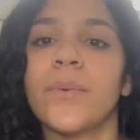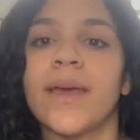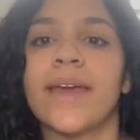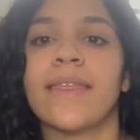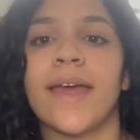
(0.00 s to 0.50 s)

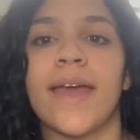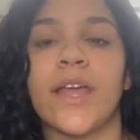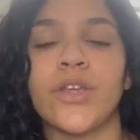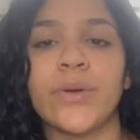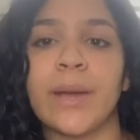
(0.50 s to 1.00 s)
way
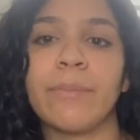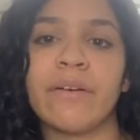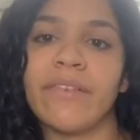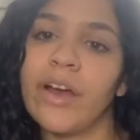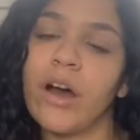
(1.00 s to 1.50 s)
that you can
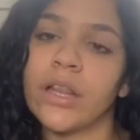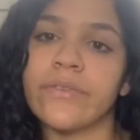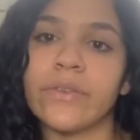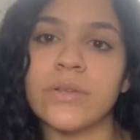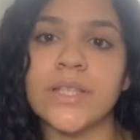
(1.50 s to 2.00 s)
prevent all
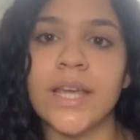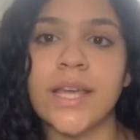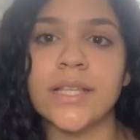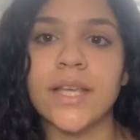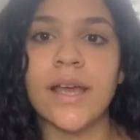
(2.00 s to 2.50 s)
of those things.